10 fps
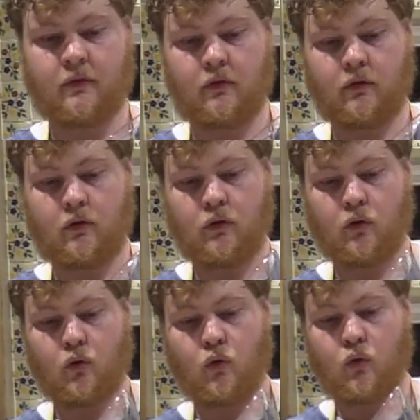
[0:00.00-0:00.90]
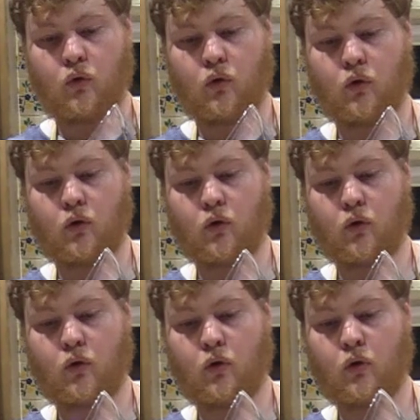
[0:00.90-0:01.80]

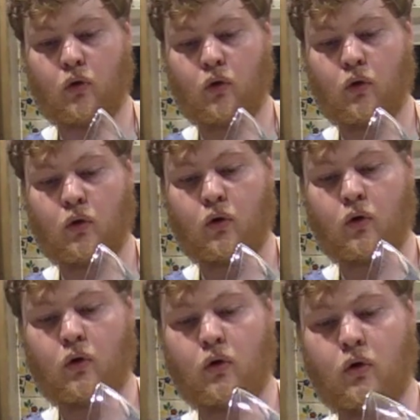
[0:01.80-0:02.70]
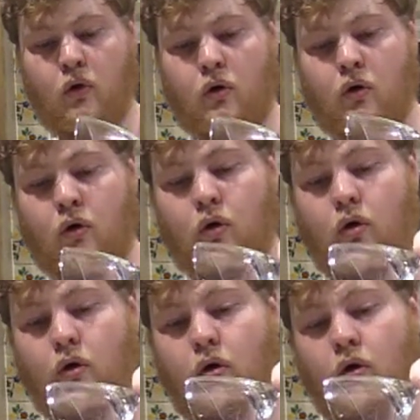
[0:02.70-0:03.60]

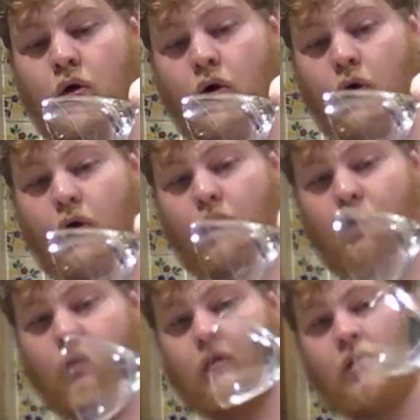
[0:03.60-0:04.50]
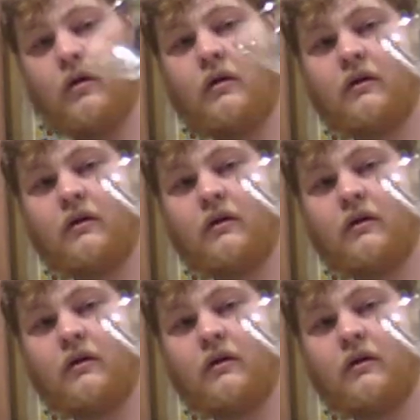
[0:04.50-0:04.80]
[no speech]